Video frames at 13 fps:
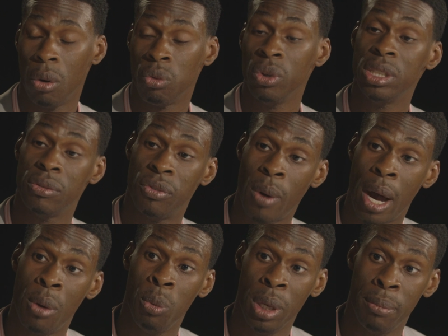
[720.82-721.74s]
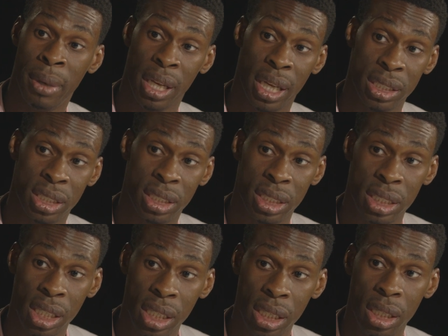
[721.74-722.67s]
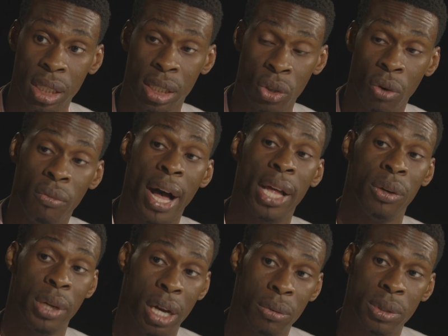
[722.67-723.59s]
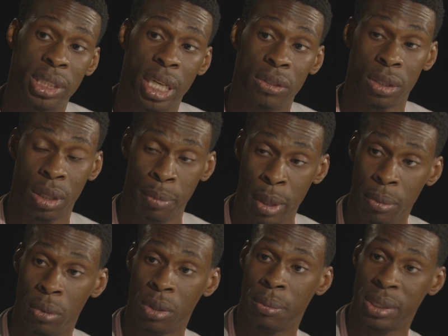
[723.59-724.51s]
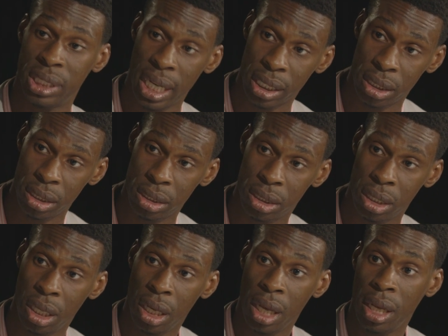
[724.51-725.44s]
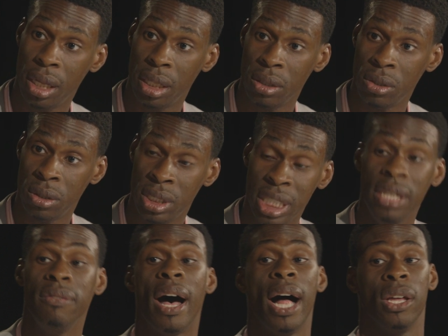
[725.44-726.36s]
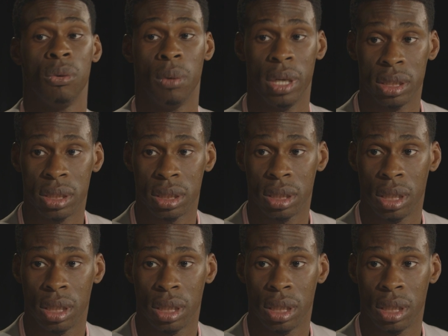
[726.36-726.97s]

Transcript: a reason for why we in many cases see no value in ourselves, because the people who are to protect us devalue mm. us.